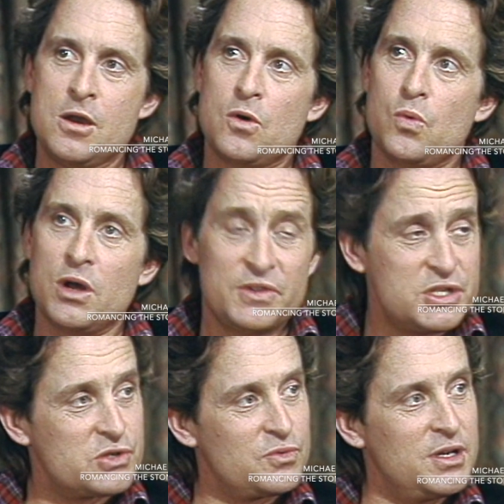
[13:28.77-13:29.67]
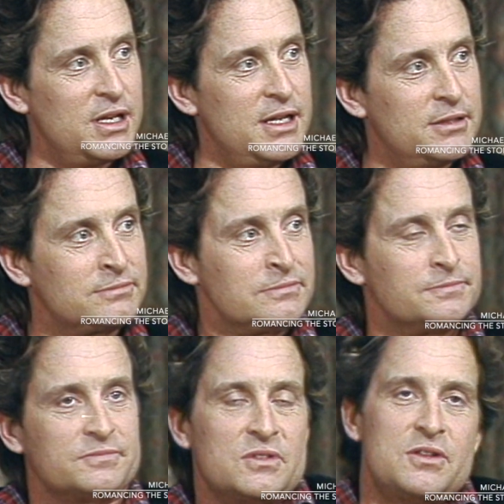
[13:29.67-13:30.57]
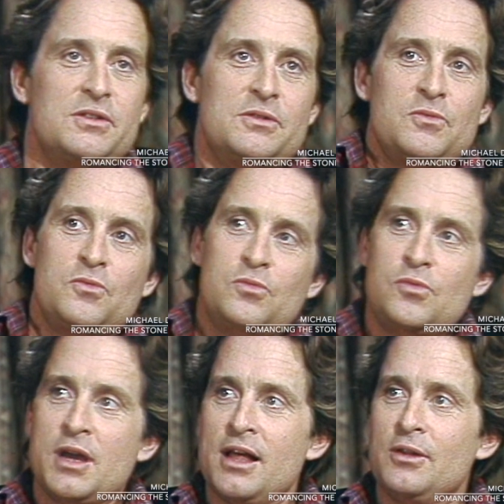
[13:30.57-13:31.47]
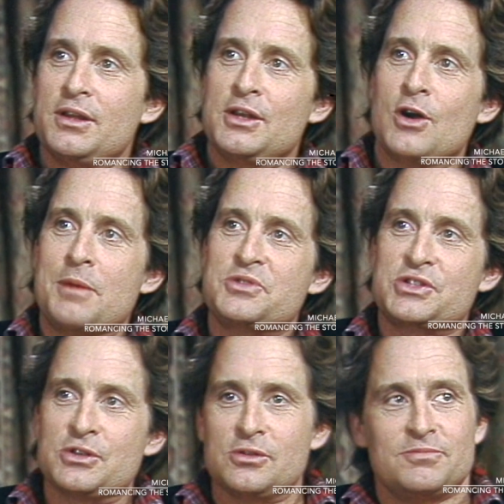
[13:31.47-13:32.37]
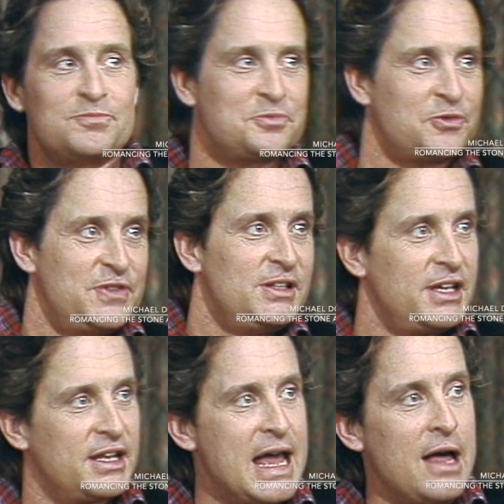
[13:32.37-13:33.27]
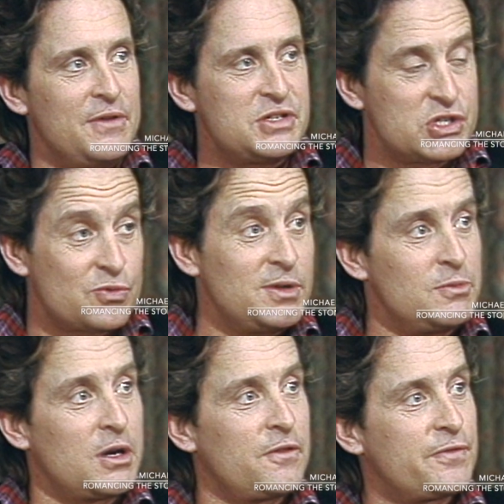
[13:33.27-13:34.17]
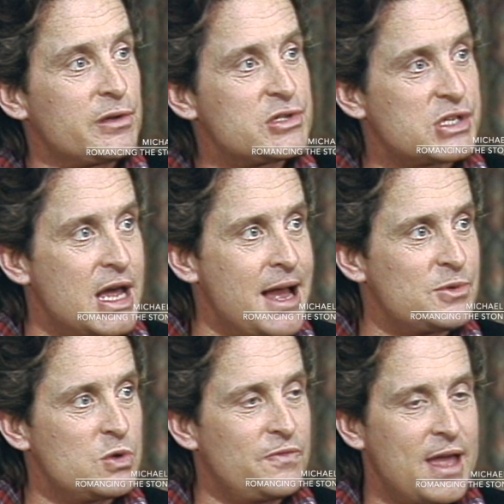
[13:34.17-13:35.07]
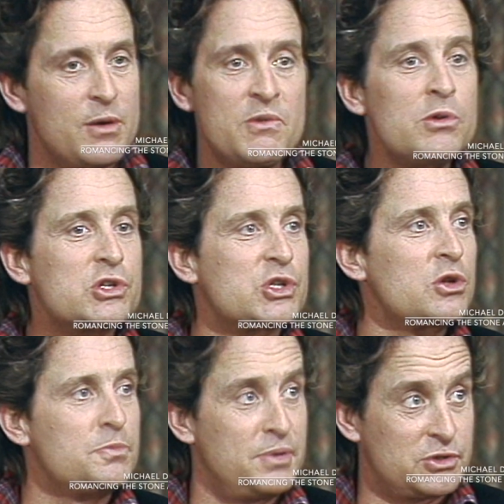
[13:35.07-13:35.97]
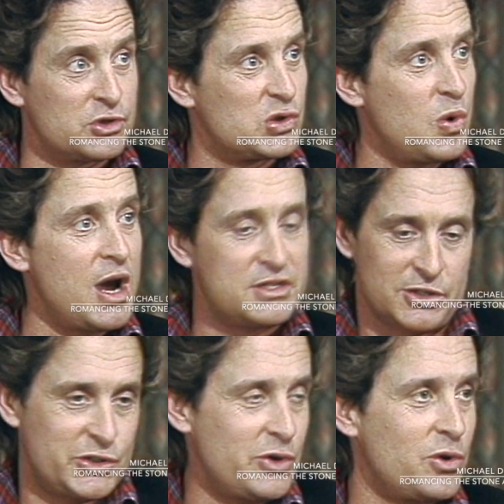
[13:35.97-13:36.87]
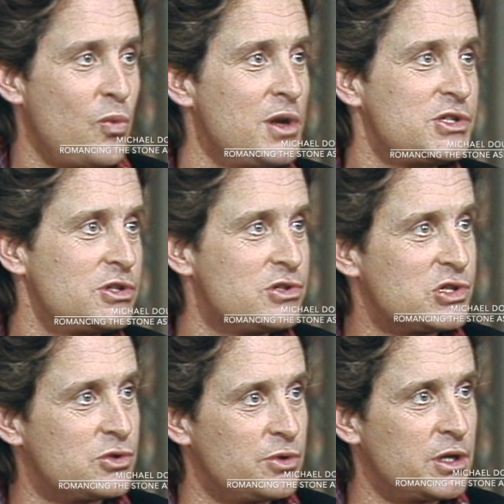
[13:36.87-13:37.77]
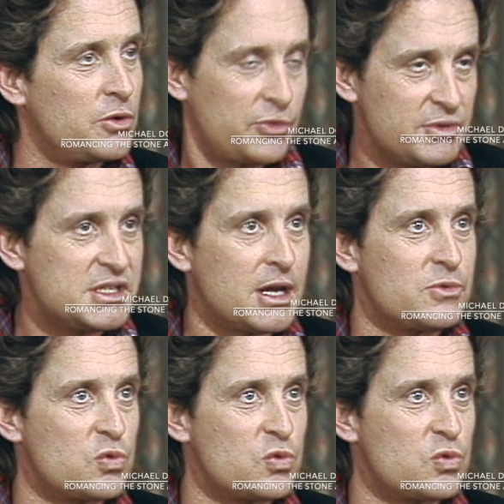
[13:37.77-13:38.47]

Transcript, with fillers: Well, this is really... Was that good? Were you surprised? Well, you know, I'm still feeling it out. This is really one of the first times we've had... We've only shown the picture twice. I showed it once to the studio, 3 times.